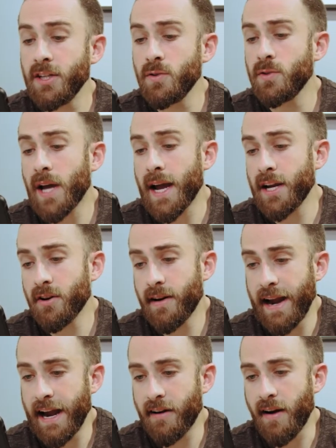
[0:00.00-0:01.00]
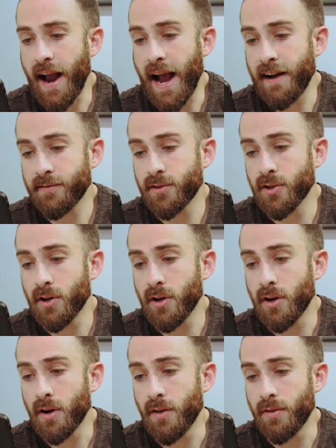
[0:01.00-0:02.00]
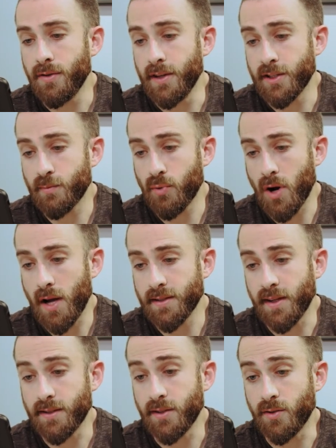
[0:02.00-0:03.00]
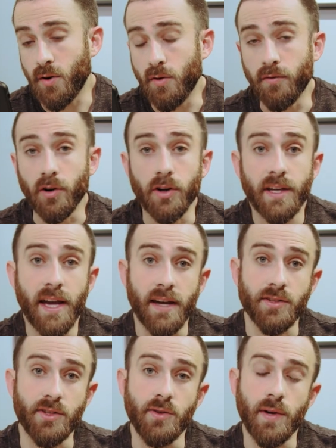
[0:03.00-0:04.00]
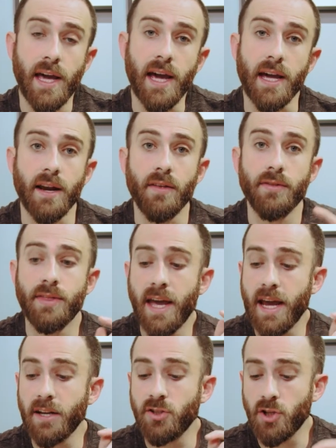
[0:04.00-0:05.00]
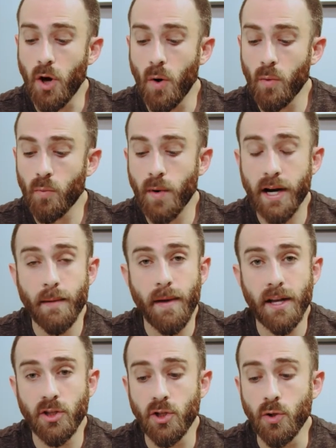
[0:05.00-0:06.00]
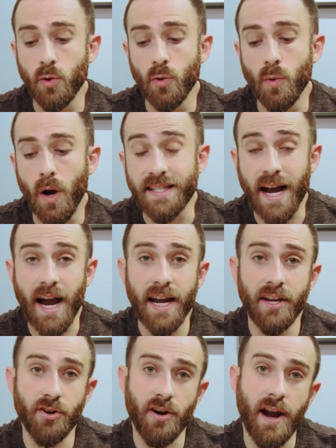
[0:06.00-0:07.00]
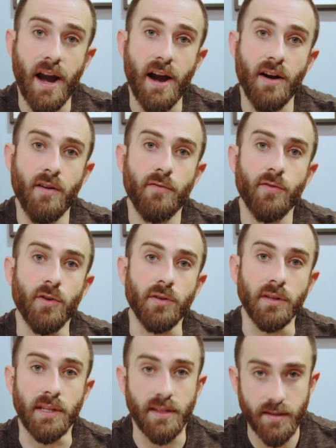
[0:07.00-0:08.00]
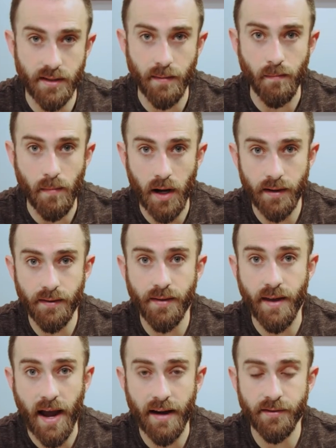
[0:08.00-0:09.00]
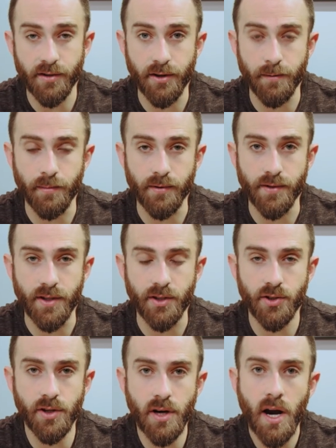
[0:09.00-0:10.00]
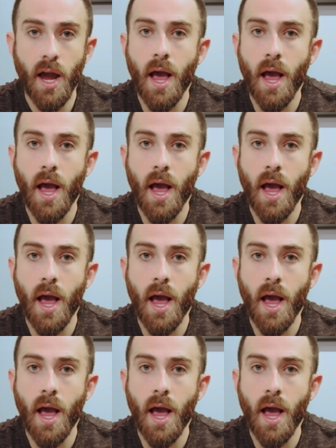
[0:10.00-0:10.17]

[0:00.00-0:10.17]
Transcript: you dye your hair after this process is over? Yes, you can. They don't recommend you dyeing your hair for at least a month after your procedure.